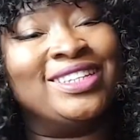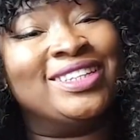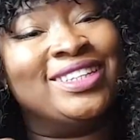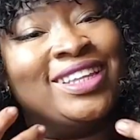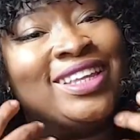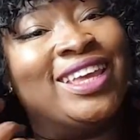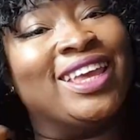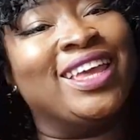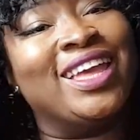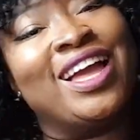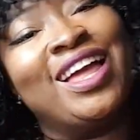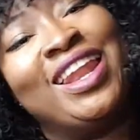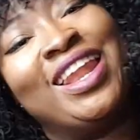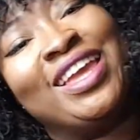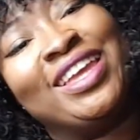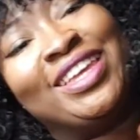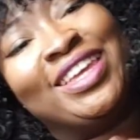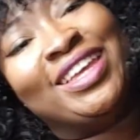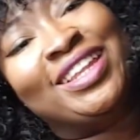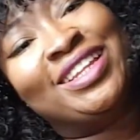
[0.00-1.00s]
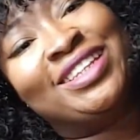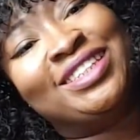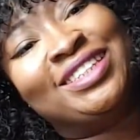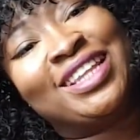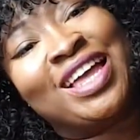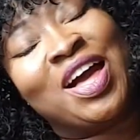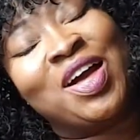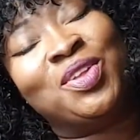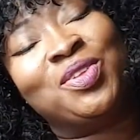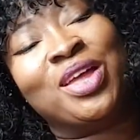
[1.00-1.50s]
Okay, I like it. This is
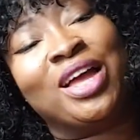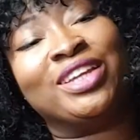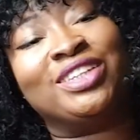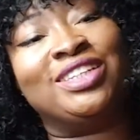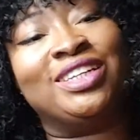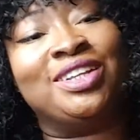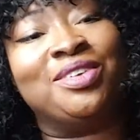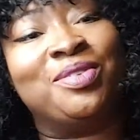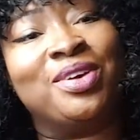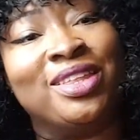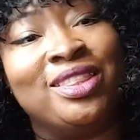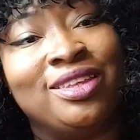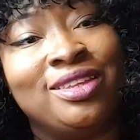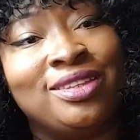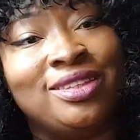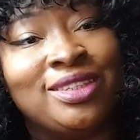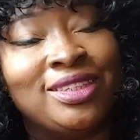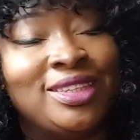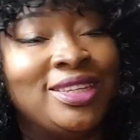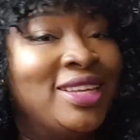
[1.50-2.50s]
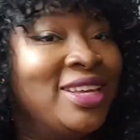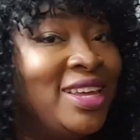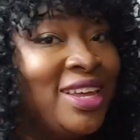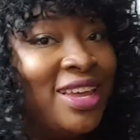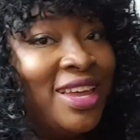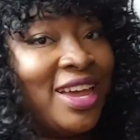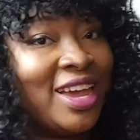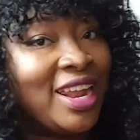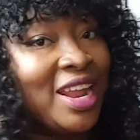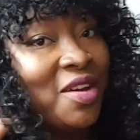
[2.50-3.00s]
how I actually wear this,
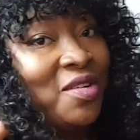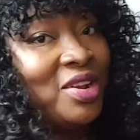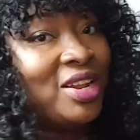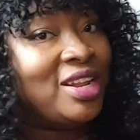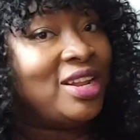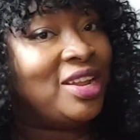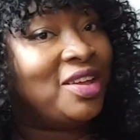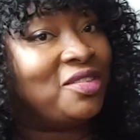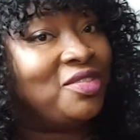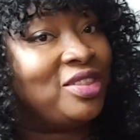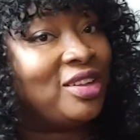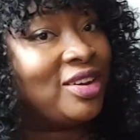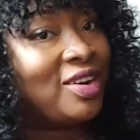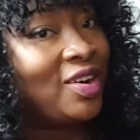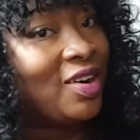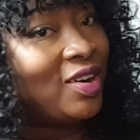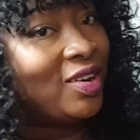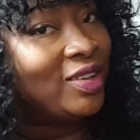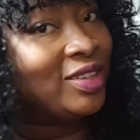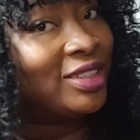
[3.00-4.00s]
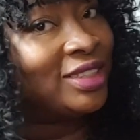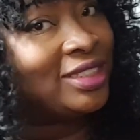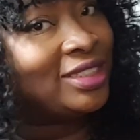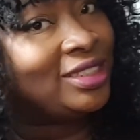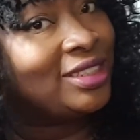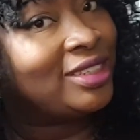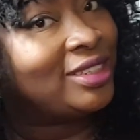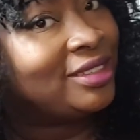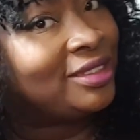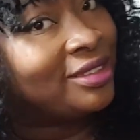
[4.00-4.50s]
and I really love the
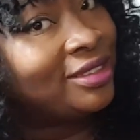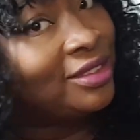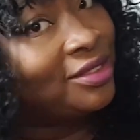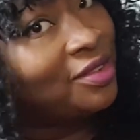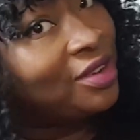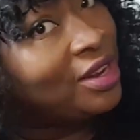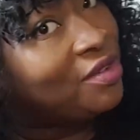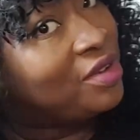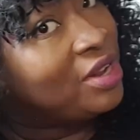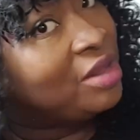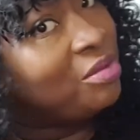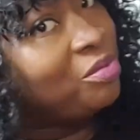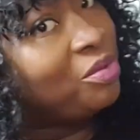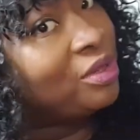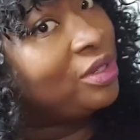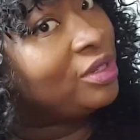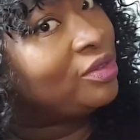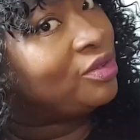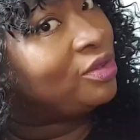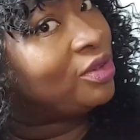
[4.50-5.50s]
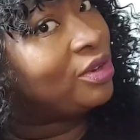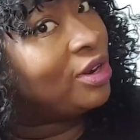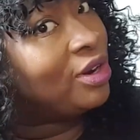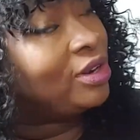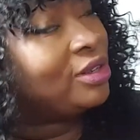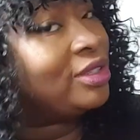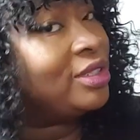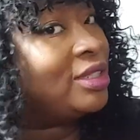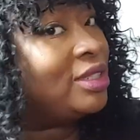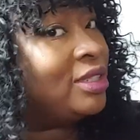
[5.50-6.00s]
curls. Really, really beautiful
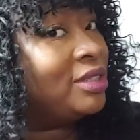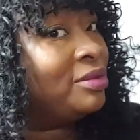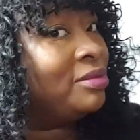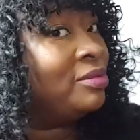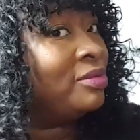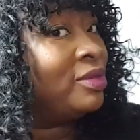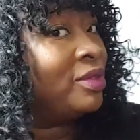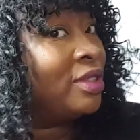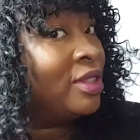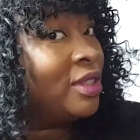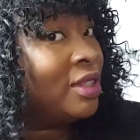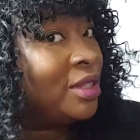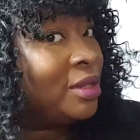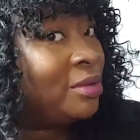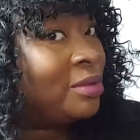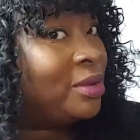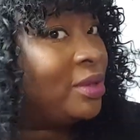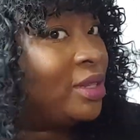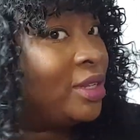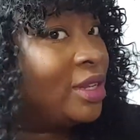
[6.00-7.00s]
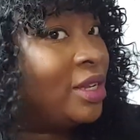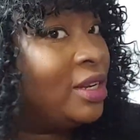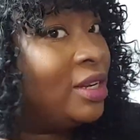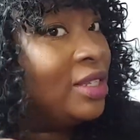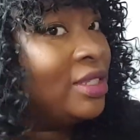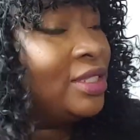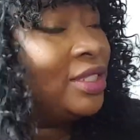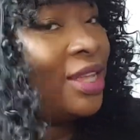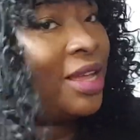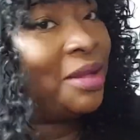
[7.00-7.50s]
curls.
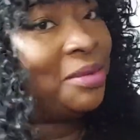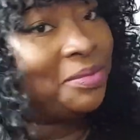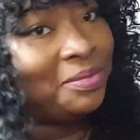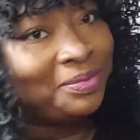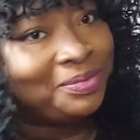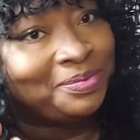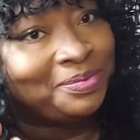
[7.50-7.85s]
Close up.